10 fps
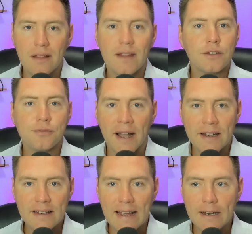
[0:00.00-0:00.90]
That's fine
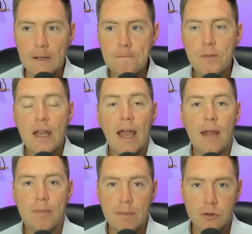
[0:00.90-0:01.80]
and dandy.
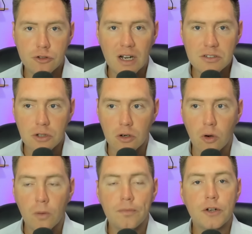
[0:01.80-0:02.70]
And people trust
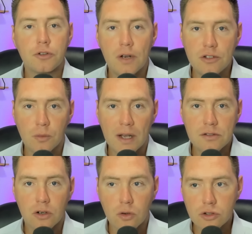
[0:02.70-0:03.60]
Circle. There's a reason why
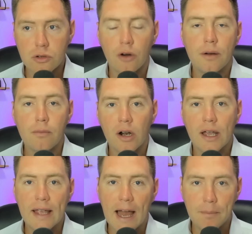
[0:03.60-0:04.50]
Circle's grown in
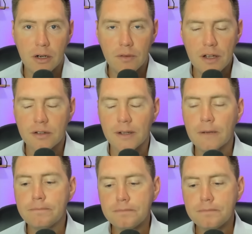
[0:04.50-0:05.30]
market cap here recently.